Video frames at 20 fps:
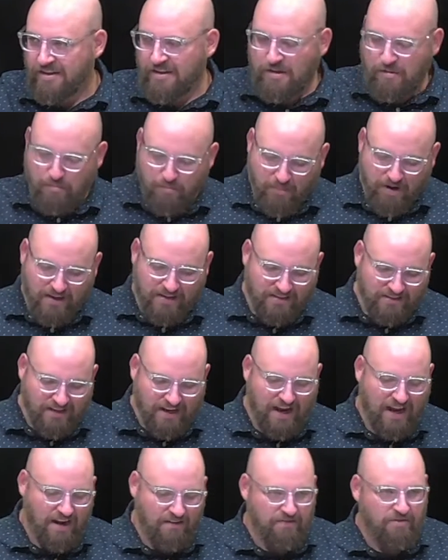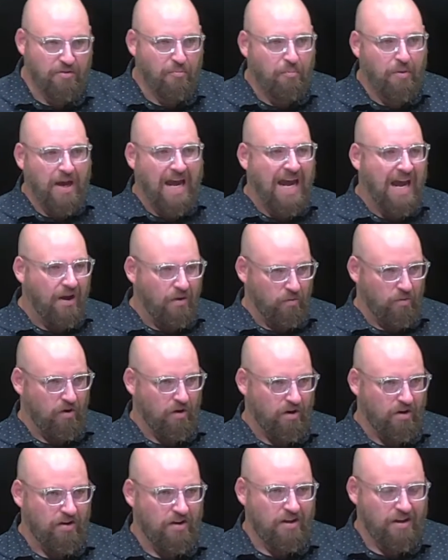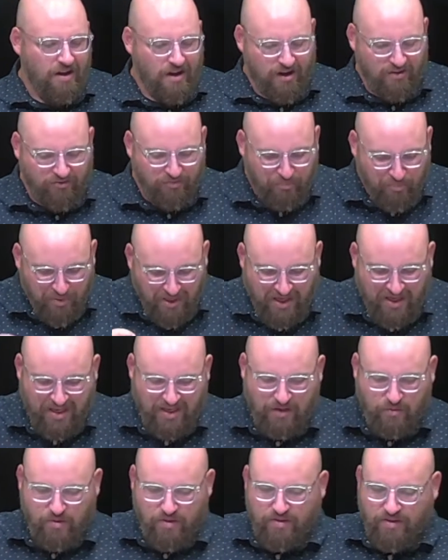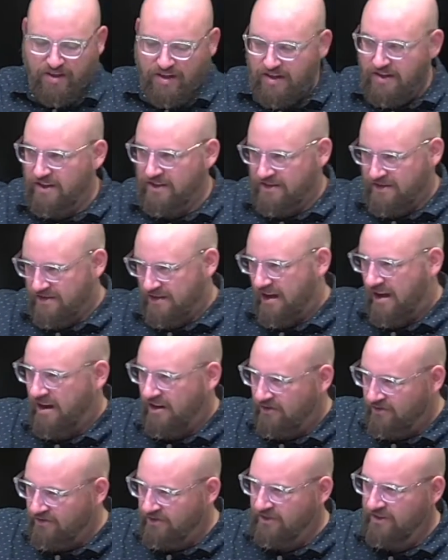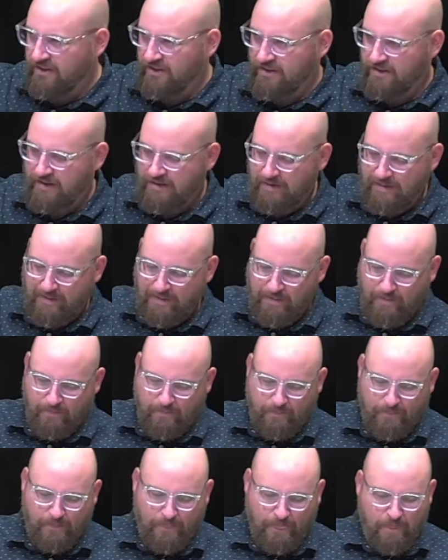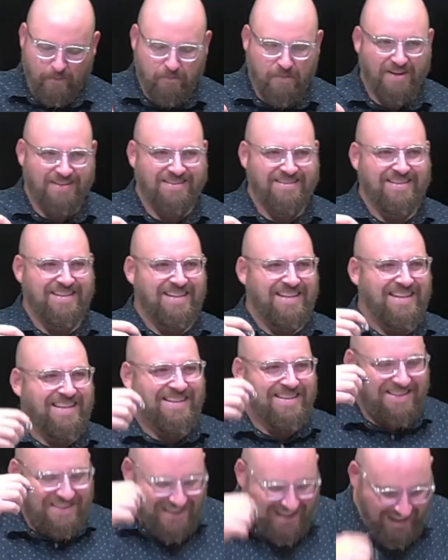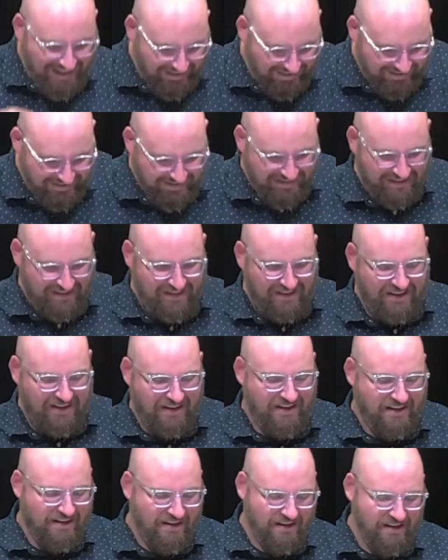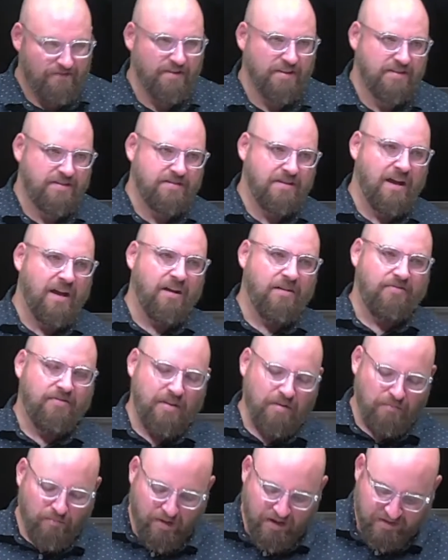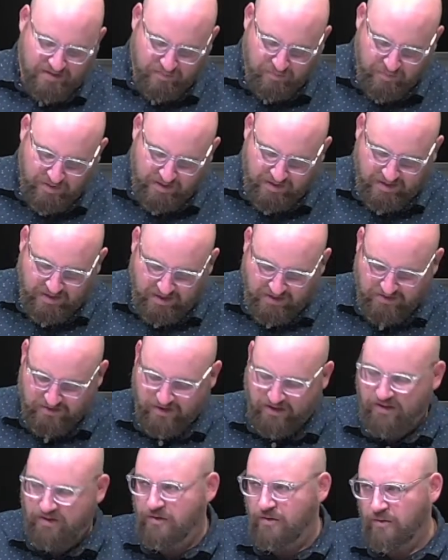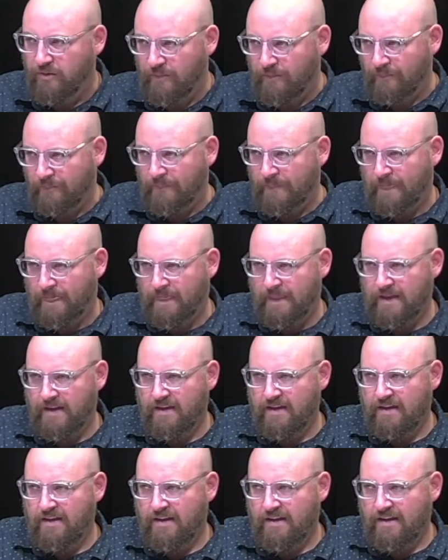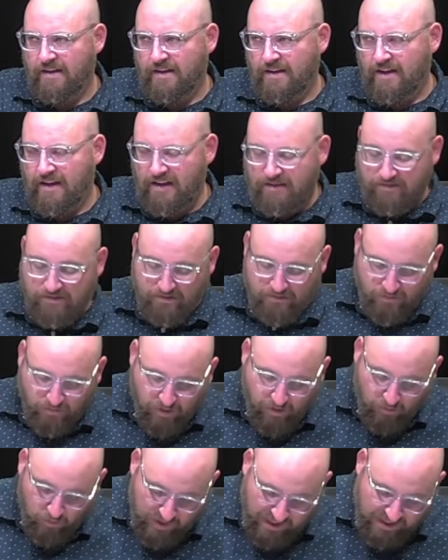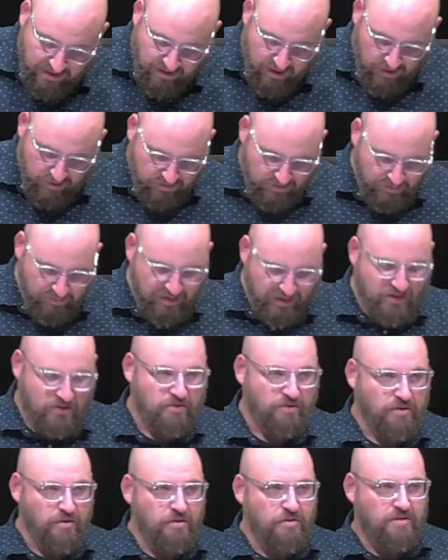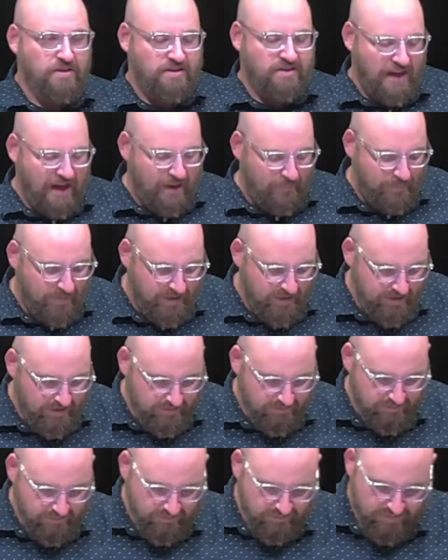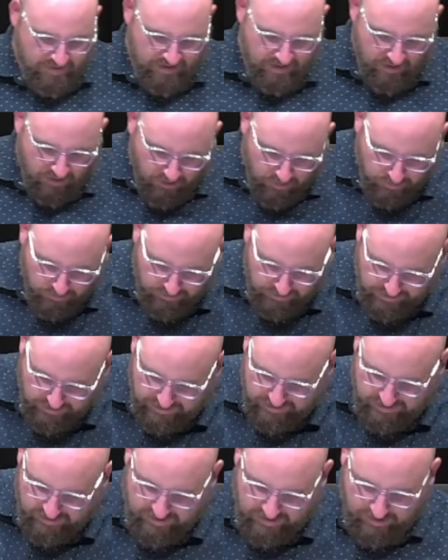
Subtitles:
must have the power of being within itself, must exist in and of itself, and must be eternal. And what we know to be true is that the only